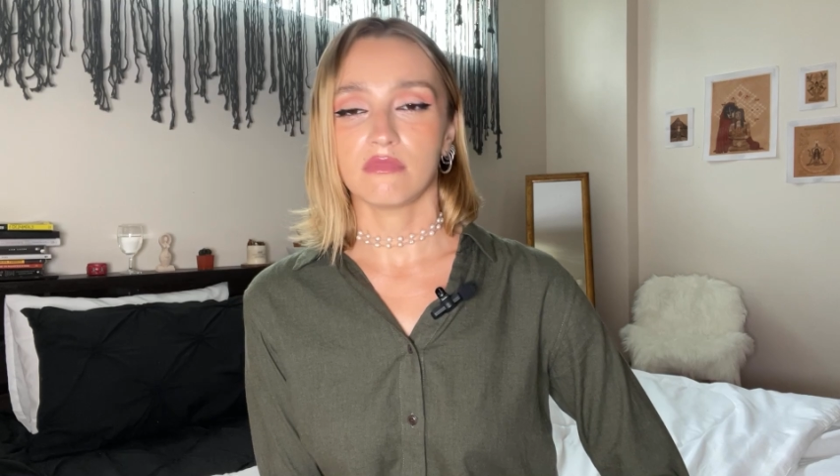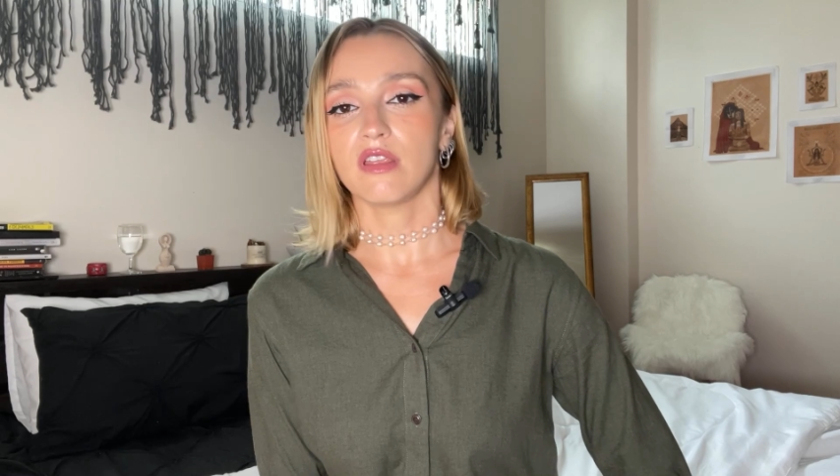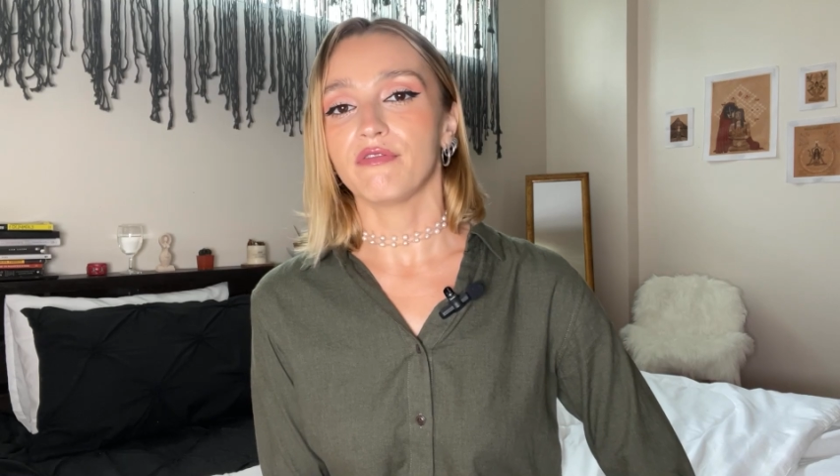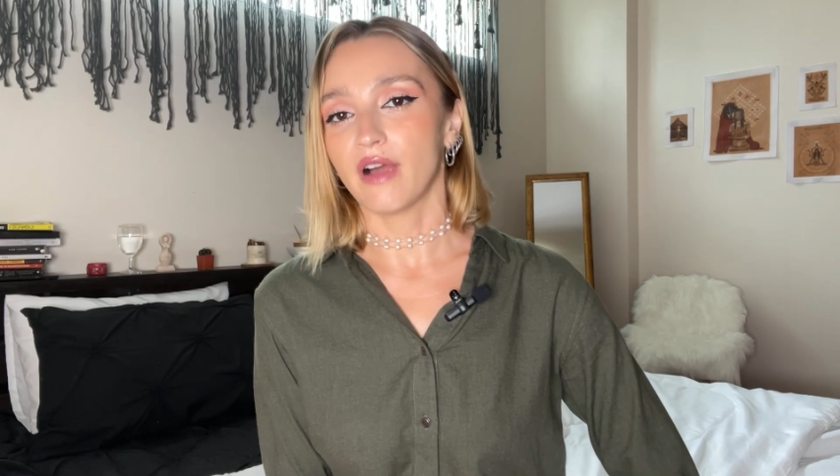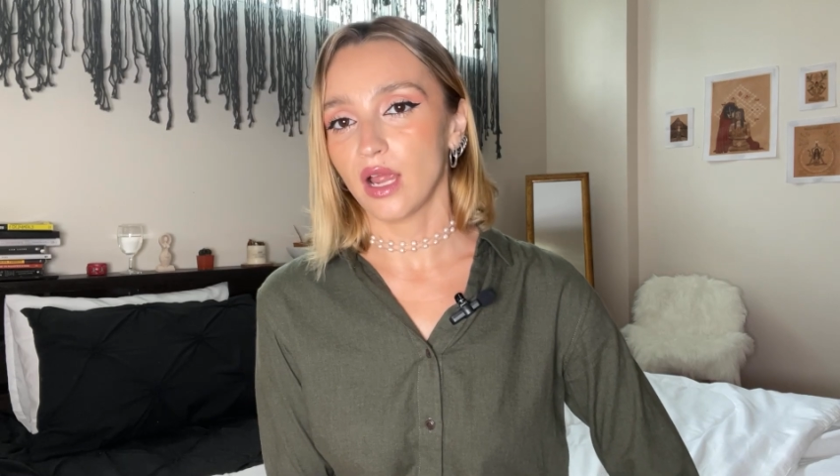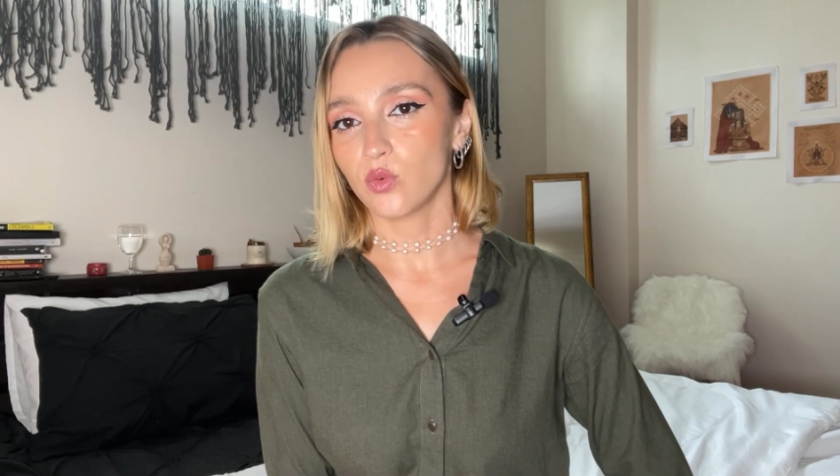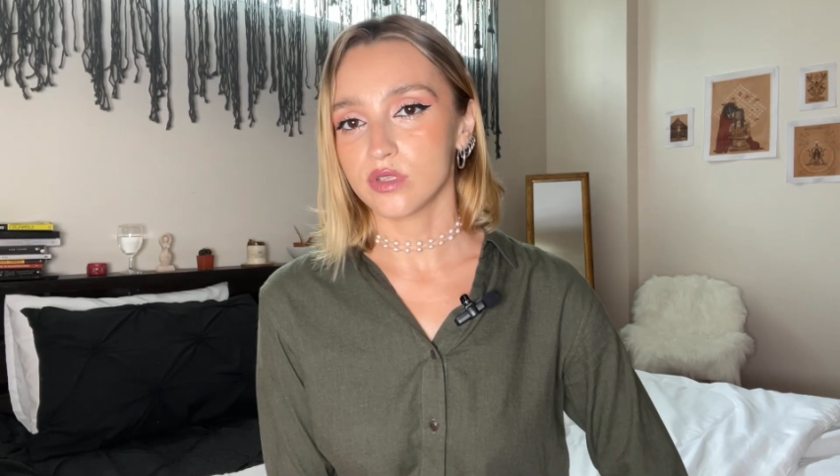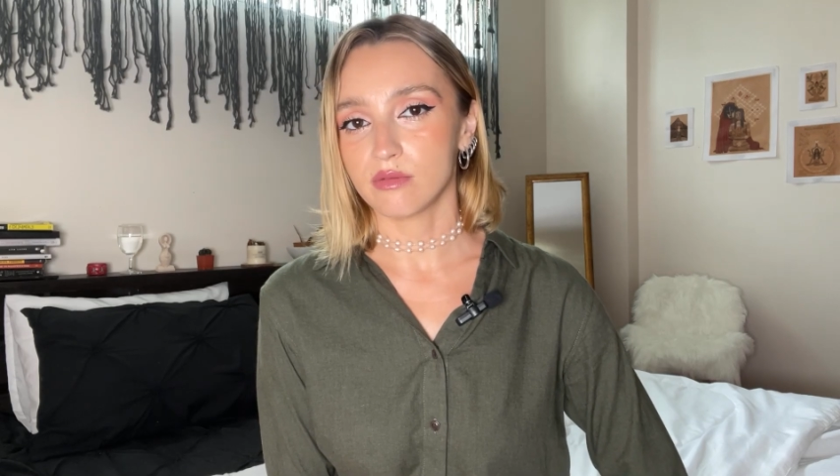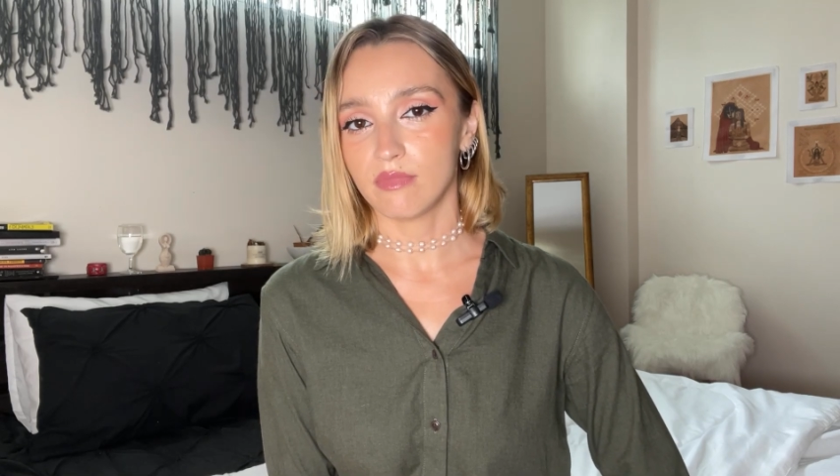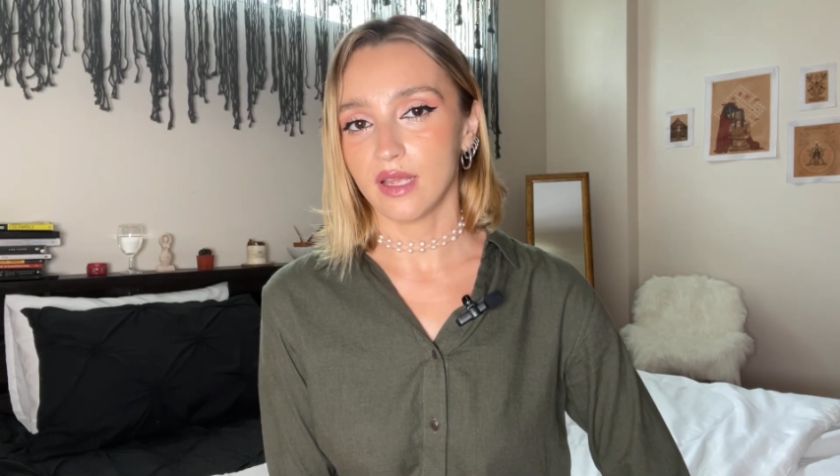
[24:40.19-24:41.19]
if I
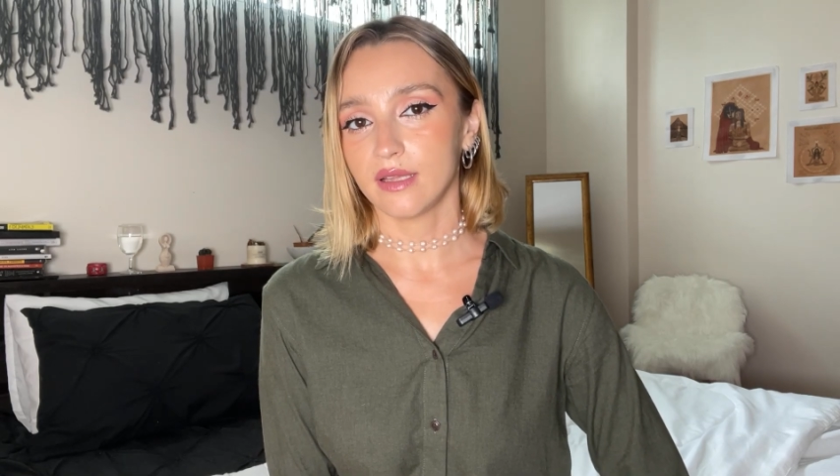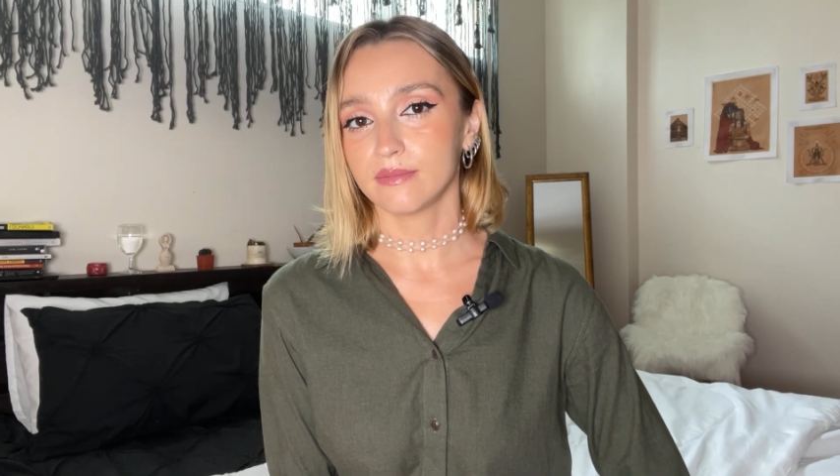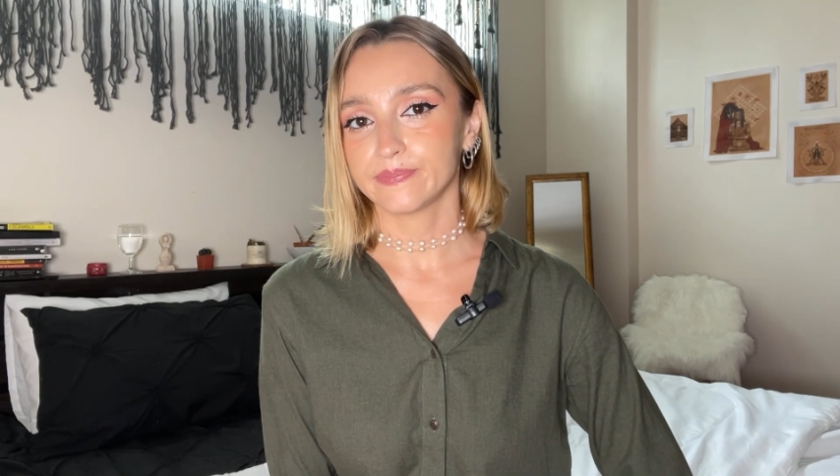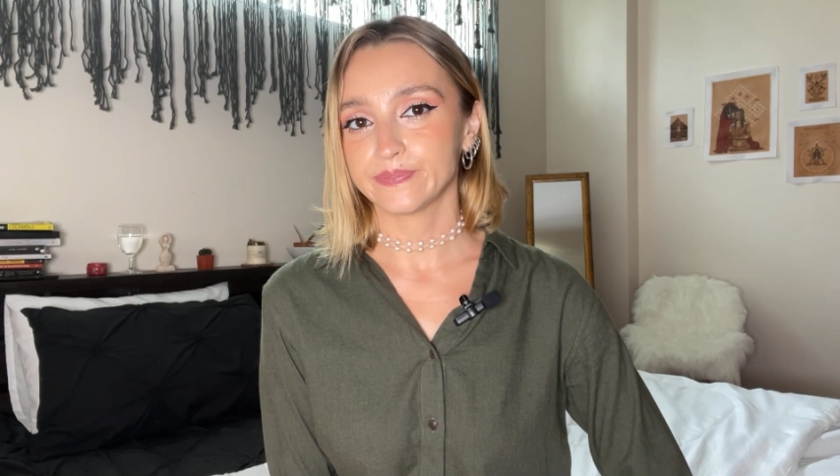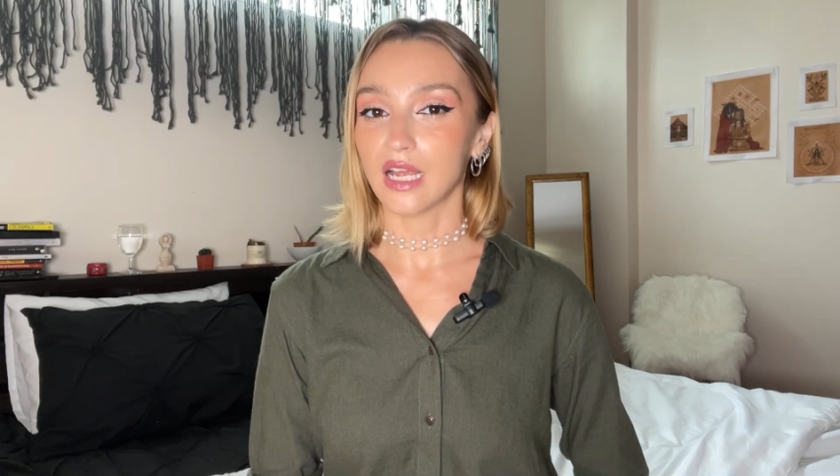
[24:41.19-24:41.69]
was a man,